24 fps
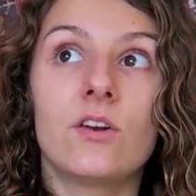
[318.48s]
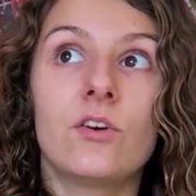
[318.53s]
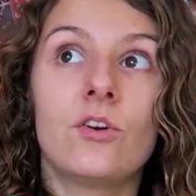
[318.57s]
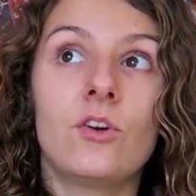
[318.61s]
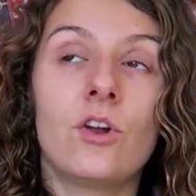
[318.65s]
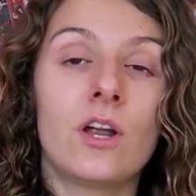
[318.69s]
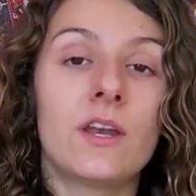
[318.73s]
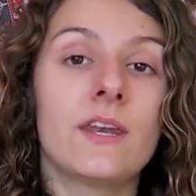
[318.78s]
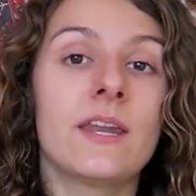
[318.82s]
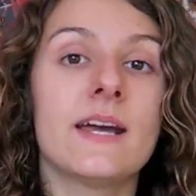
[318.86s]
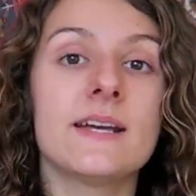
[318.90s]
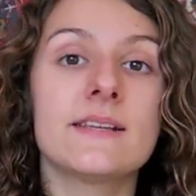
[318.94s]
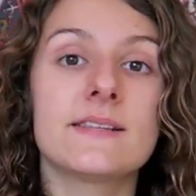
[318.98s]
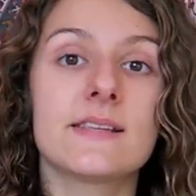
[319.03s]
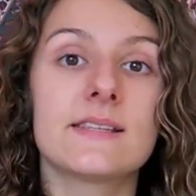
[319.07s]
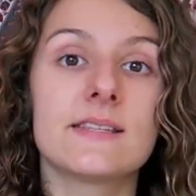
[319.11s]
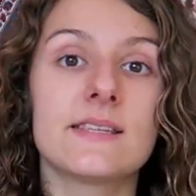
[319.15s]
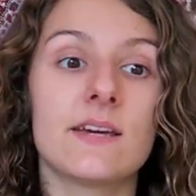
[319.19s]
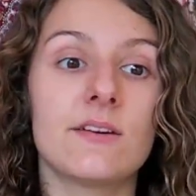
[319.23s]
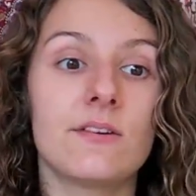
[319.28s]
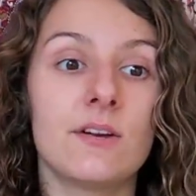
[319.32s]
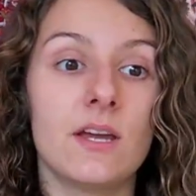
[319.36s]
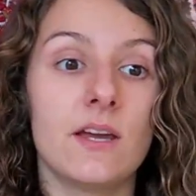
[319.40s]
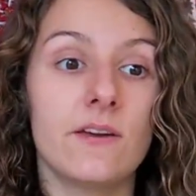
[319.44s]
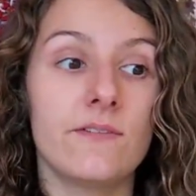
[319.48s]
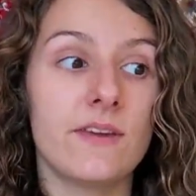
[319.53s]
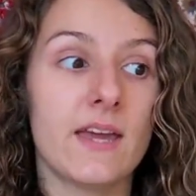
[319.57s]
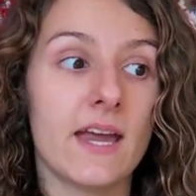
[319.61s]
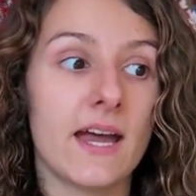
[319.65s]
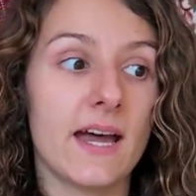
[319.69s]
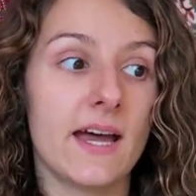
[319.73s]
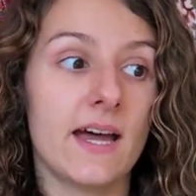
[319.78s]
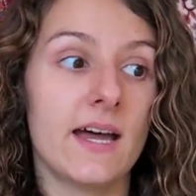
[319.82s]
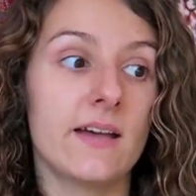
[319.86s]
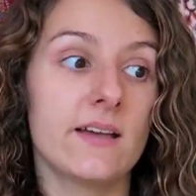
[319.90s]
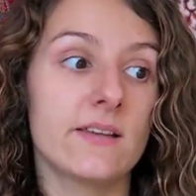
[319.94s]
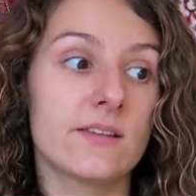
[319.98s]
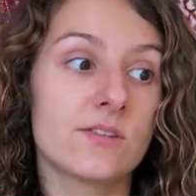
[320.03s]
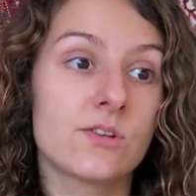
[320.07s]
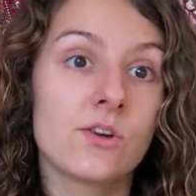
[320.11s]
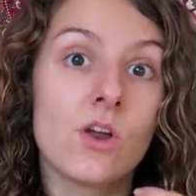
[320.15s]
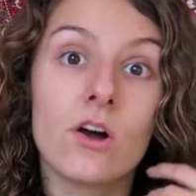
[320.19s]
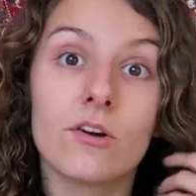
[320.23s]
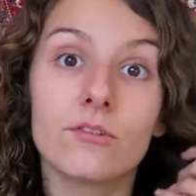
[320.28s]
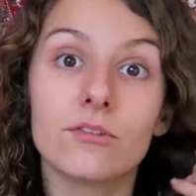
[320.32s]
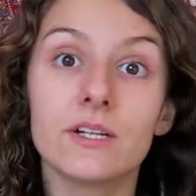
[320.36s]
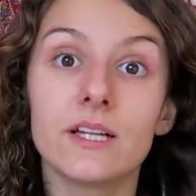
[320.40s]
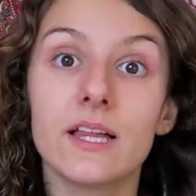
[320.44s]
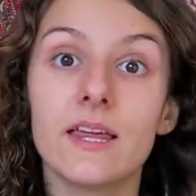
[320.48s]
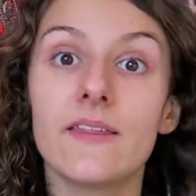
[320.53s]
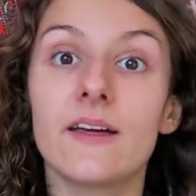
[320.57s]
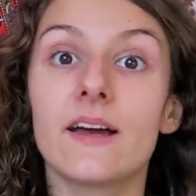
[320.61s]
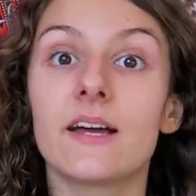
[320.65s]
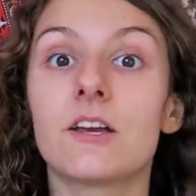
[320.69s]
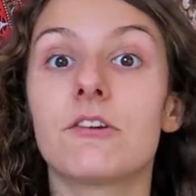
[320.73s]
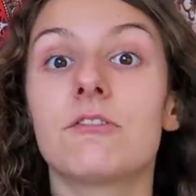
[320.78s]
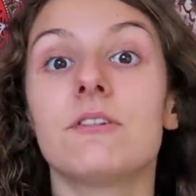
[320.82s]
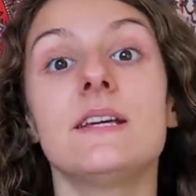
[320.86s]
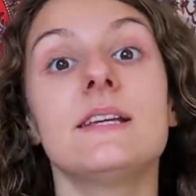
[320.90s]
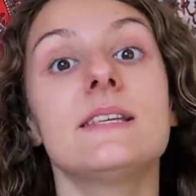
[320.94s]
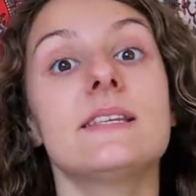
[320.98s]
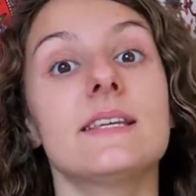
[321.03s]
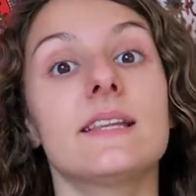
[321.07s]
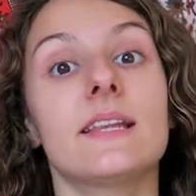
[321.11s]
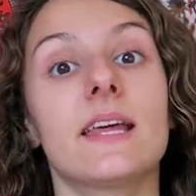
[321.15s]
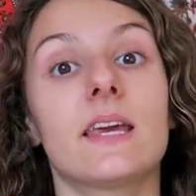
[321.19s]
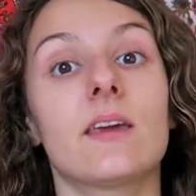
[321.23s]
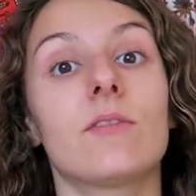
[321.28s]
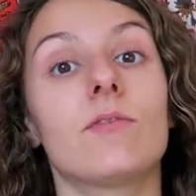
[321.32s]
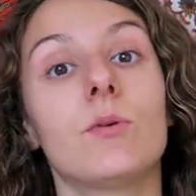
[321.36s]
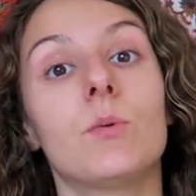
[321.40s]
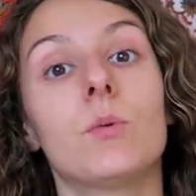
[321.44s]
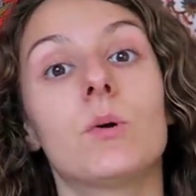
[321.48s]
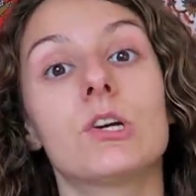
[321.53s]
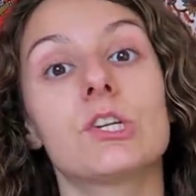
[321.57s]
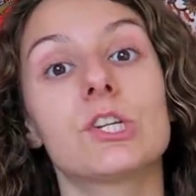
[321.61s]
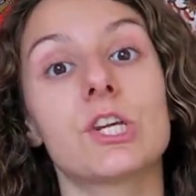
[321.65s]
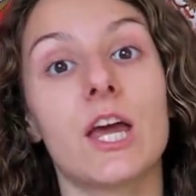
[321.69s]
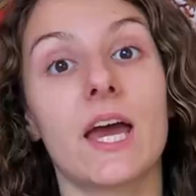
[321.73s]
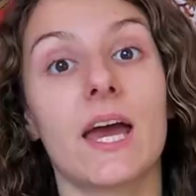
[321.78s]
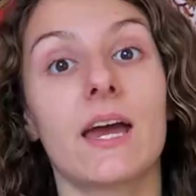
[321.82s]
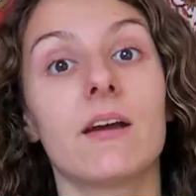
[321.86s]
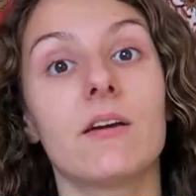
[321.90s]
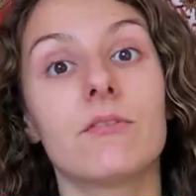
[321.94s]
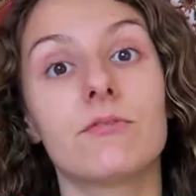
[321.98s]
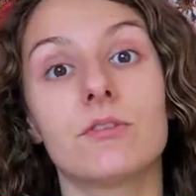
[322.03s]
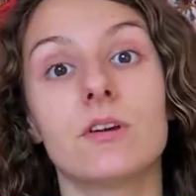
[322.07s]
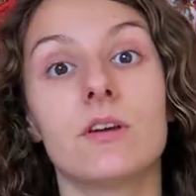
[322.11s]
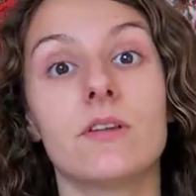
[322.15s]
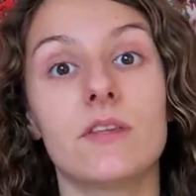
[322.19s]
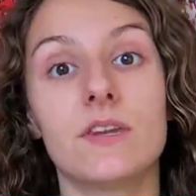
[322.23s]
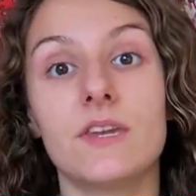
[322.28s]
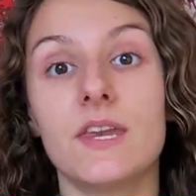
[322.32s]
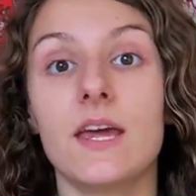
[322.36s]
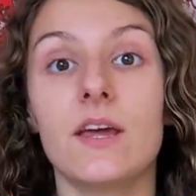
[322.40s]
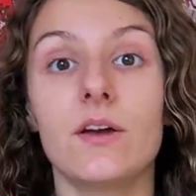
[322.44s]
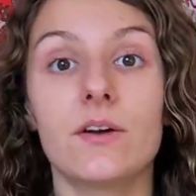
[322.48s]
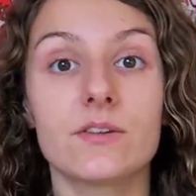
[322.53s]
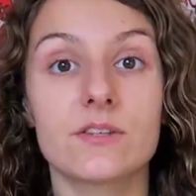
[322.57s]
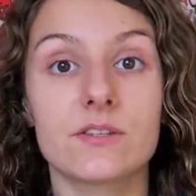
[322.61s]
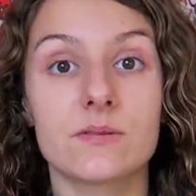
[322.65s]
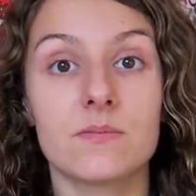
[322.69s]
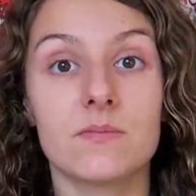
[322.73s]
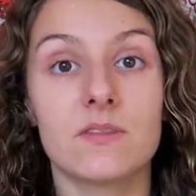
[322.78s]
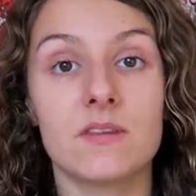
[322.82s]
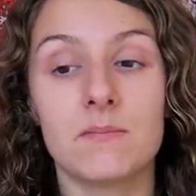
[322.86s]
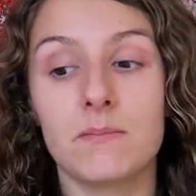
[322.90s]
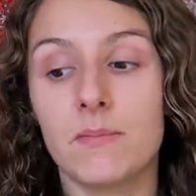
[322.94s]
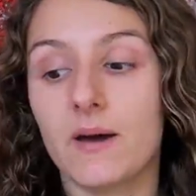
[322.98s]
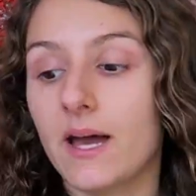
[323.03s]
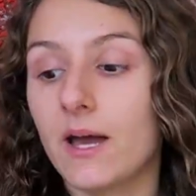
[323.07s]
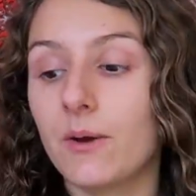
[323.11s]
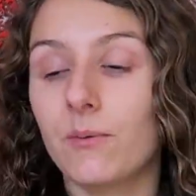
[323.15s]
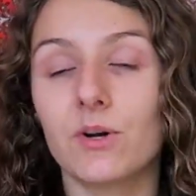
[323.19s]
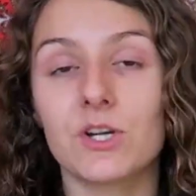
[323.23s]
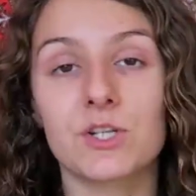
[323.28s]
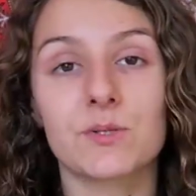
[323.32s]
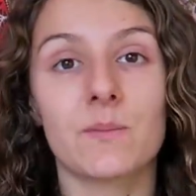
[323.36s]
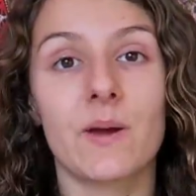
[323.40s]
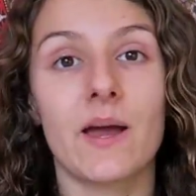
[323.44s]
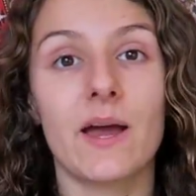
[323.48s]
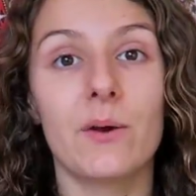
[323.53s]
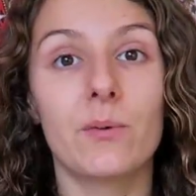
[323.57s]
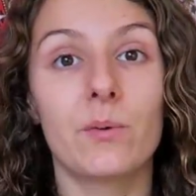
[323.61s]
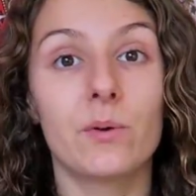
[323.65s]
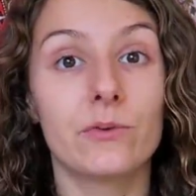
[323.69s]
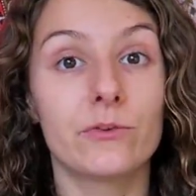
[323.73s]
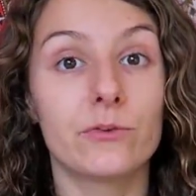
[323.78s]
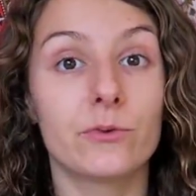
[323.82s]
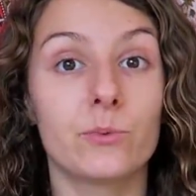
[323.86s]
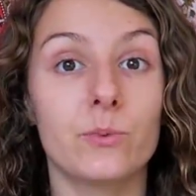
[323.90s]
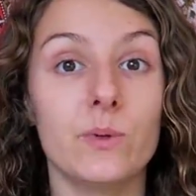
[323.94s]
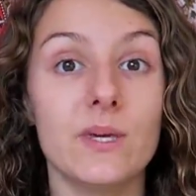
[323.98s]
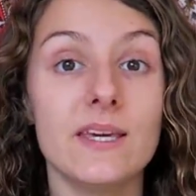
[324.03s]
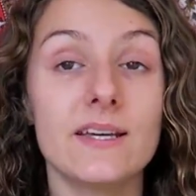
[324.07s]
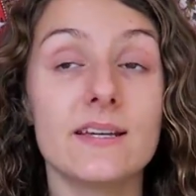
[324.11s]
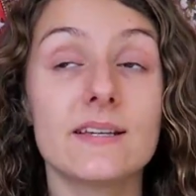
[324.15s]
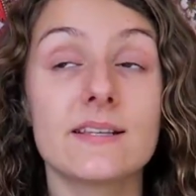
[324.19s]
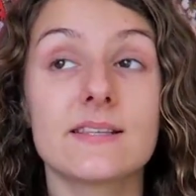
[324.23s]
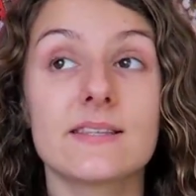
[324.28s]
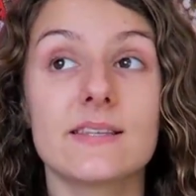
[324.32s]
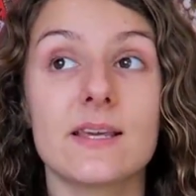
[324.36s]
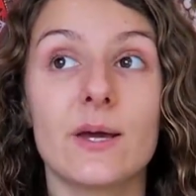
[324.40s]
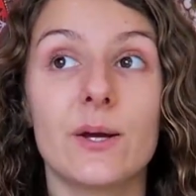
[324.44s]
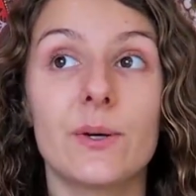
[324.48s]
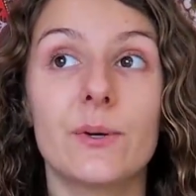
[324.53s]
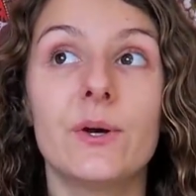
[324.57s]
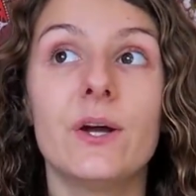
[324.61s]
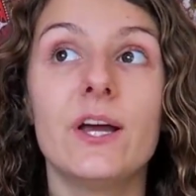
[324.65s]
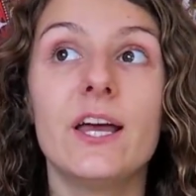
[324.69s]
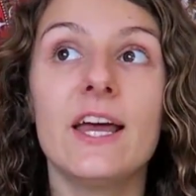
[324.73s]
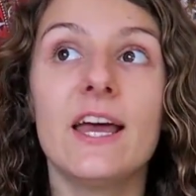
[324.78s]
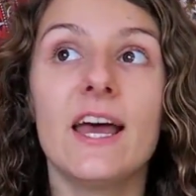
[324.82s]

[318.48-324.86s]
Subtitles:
not necessary if your hair's not really that greasy, like if you wash your hair every other day or something, but I wash my hair once a week, so